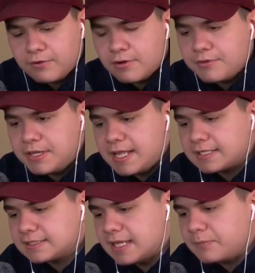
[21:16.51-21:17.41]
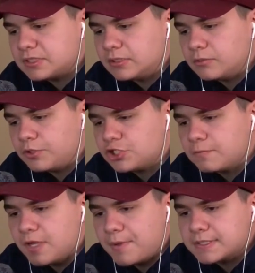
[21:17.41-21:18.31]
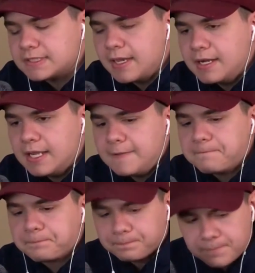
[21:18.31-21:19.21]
for the next episode, which should be up on Sunday.